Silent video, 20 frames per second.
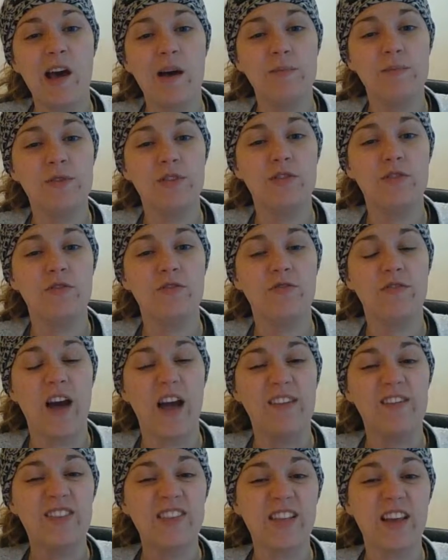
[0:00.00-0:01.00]
up to
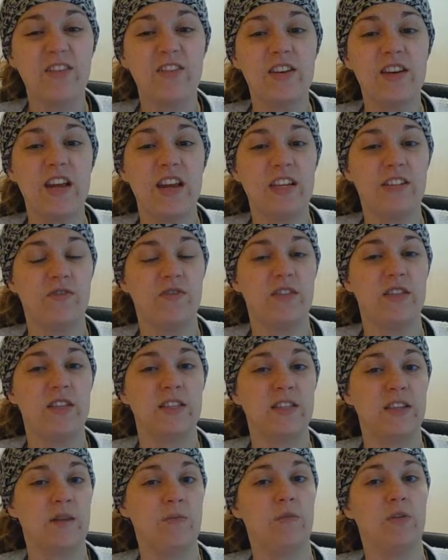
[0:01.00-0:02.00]
5 to 7 days for the
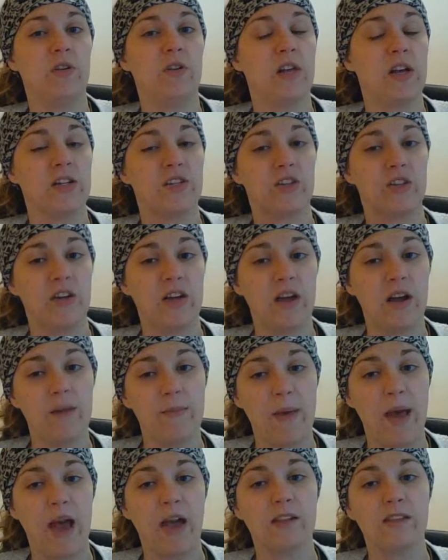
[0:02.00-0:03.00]
sample collection to come
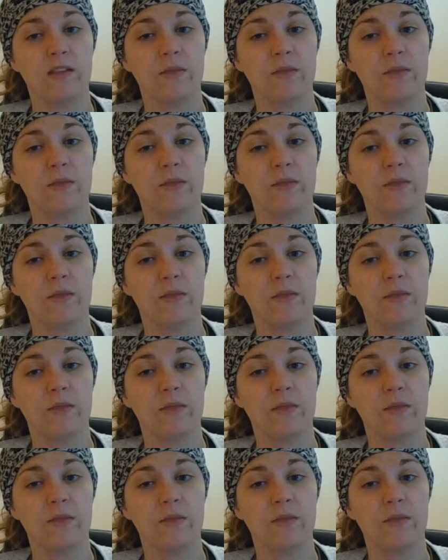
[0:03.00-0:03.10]
back,